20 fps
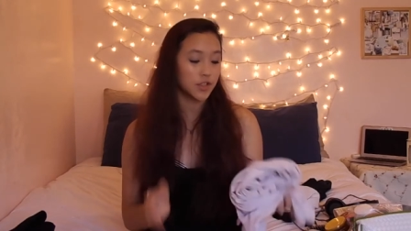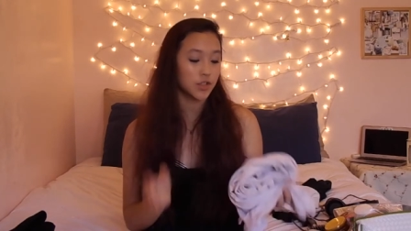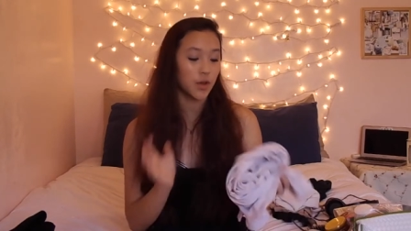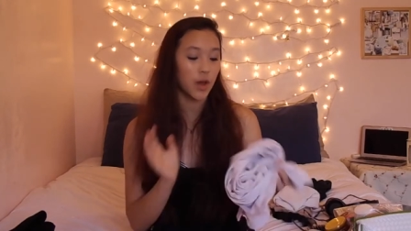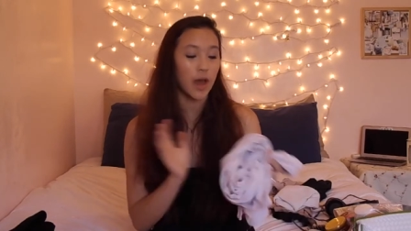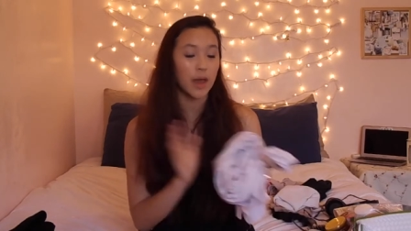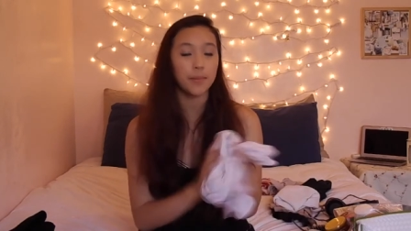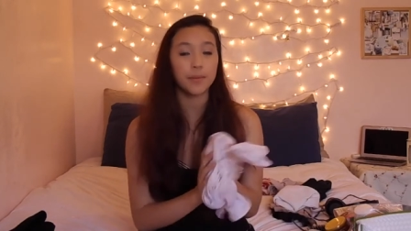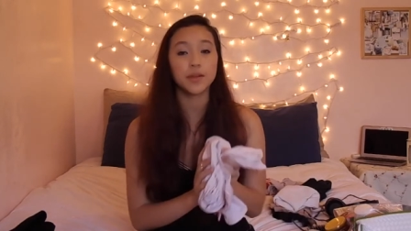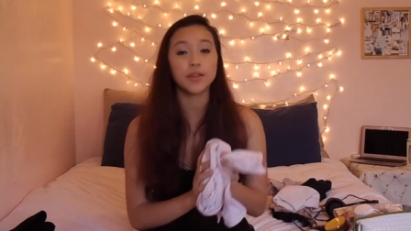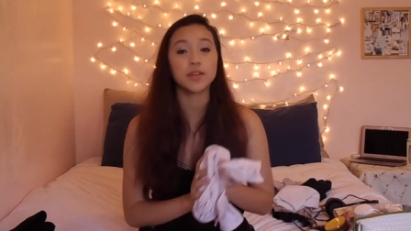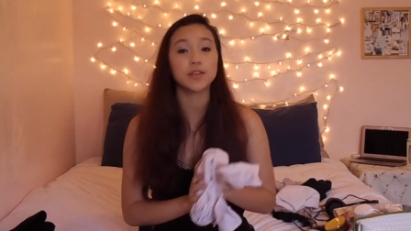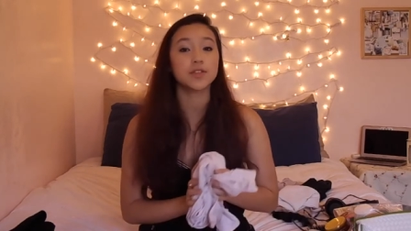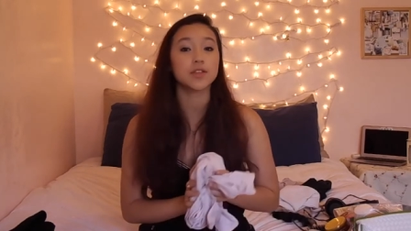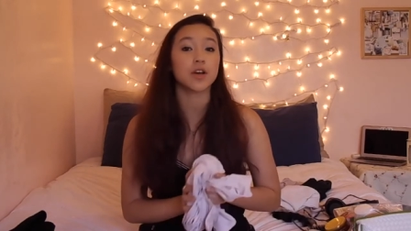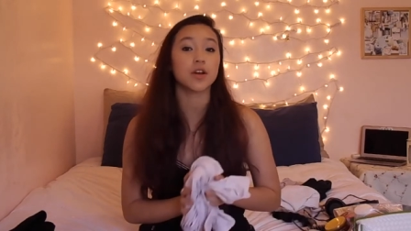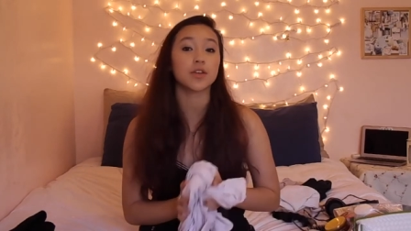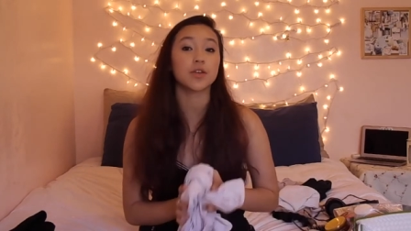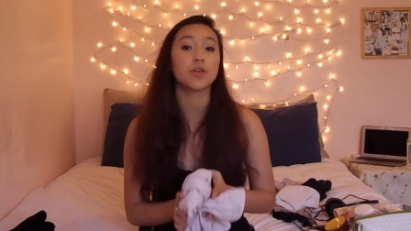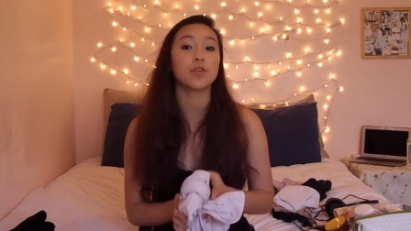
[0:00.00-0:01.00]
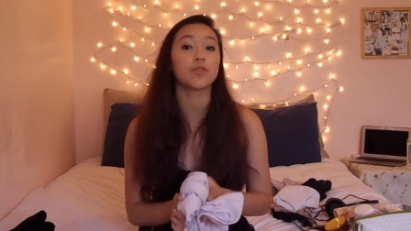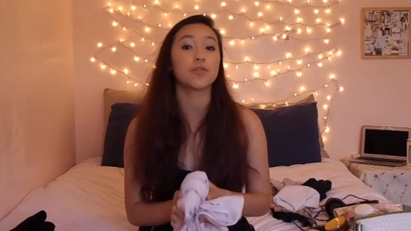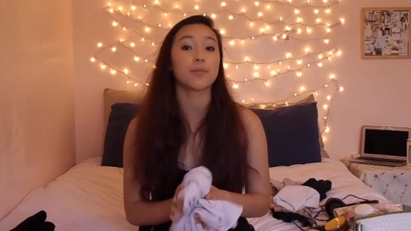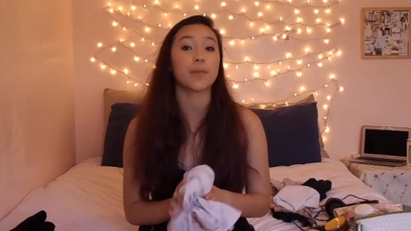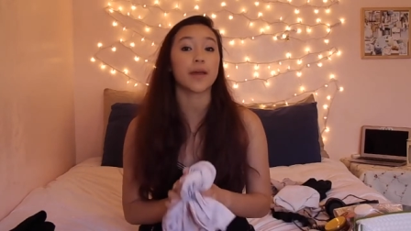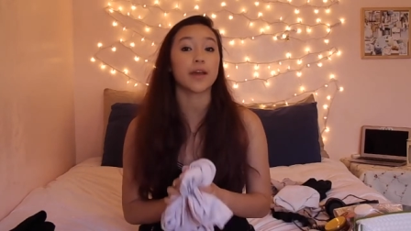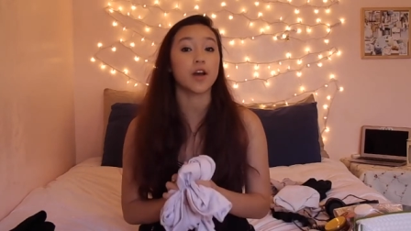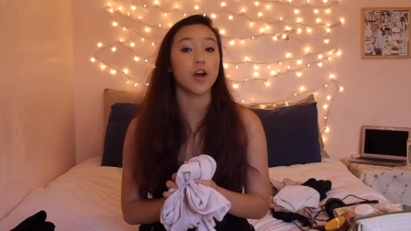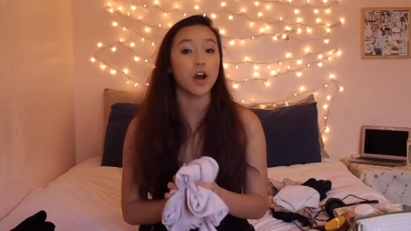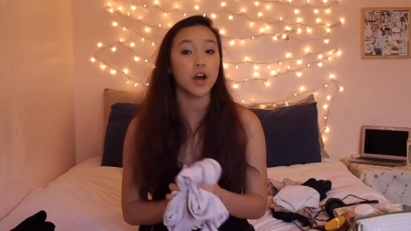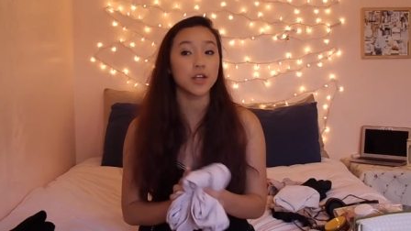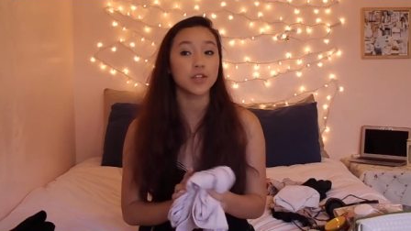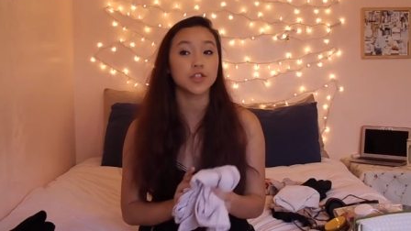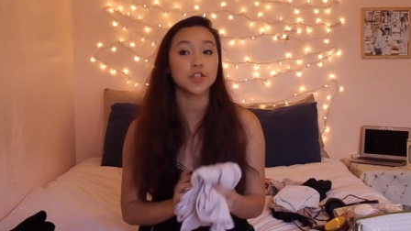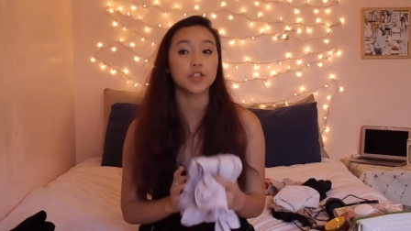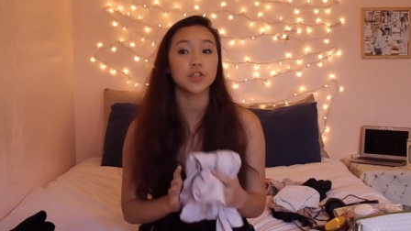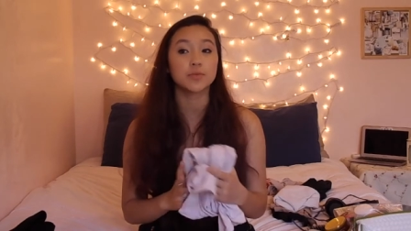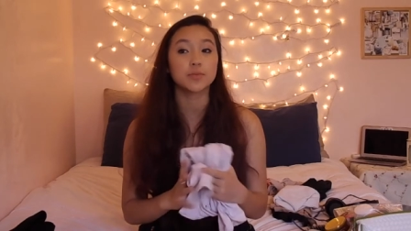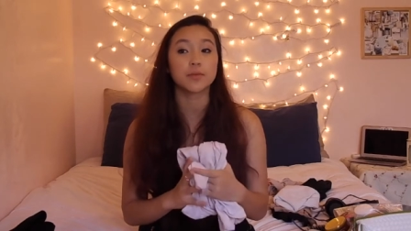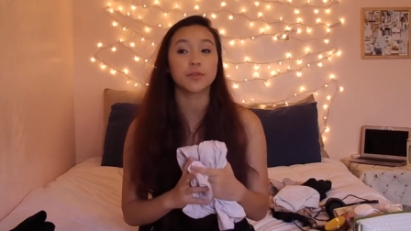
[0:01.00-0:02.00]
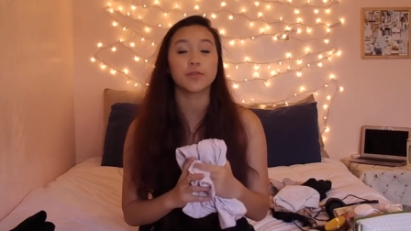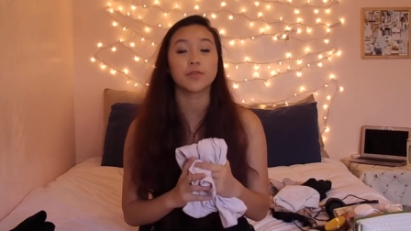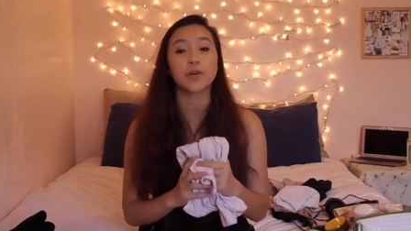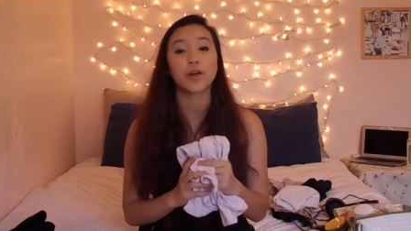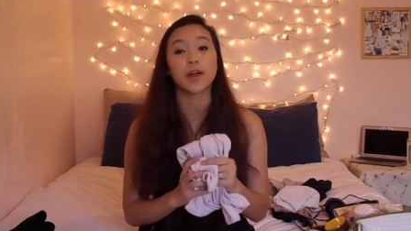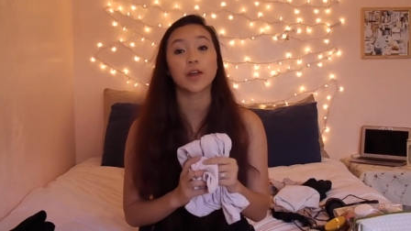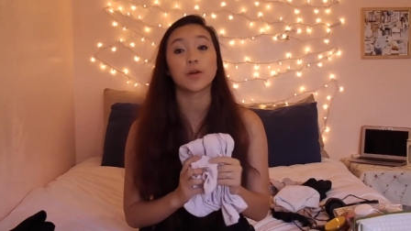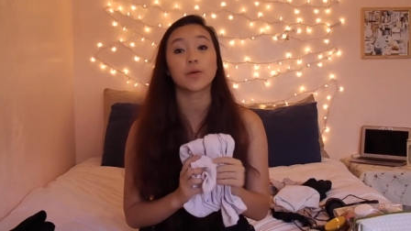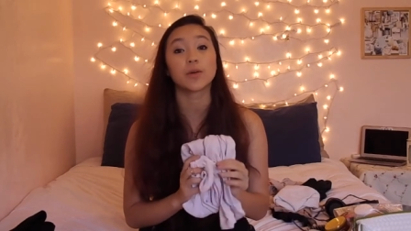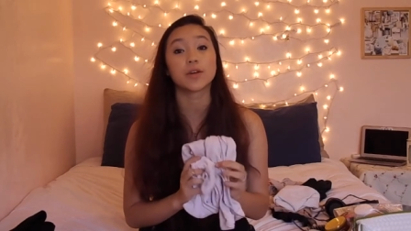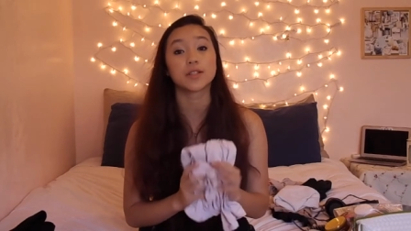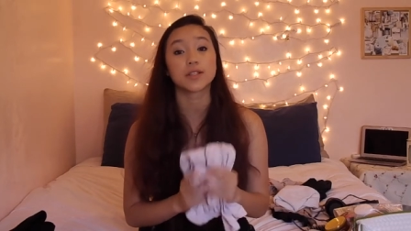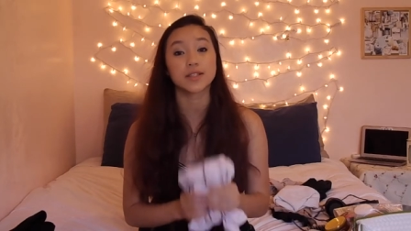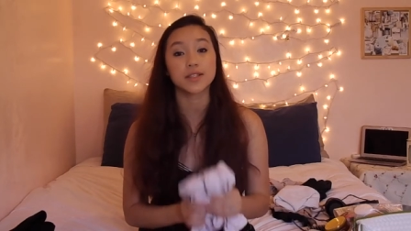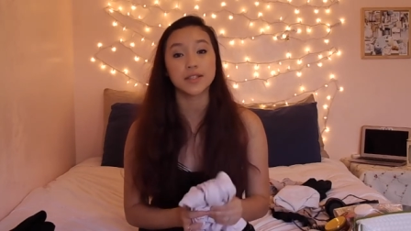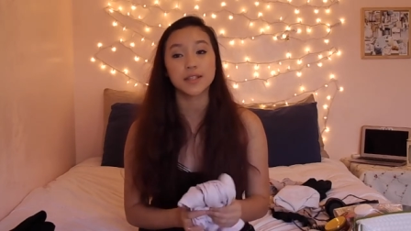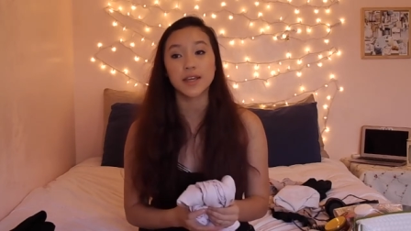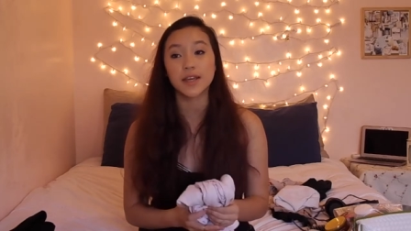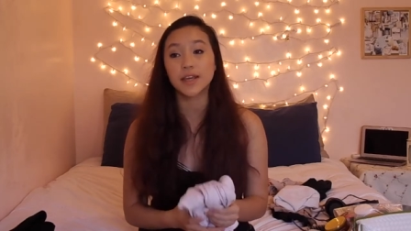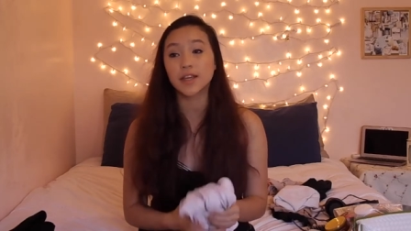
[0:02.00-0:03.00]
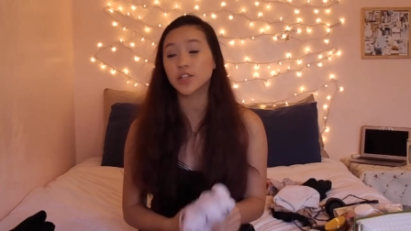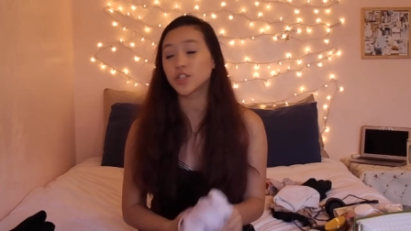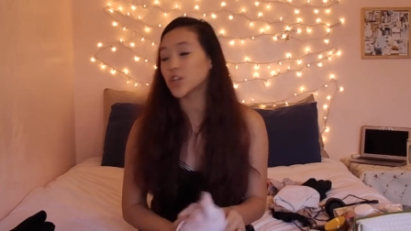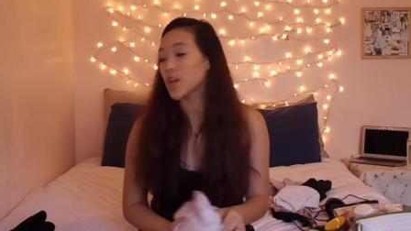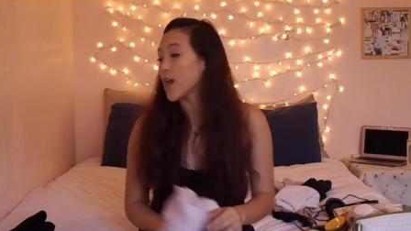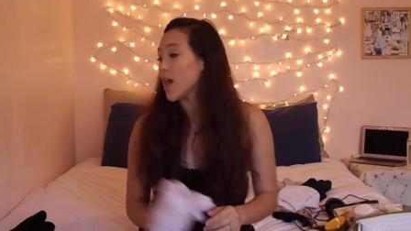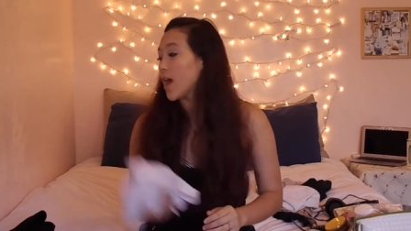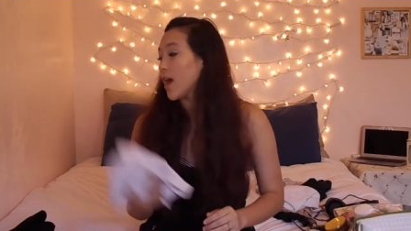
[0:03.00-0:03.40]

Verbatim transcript: So I put this on over my costume before I go onto stage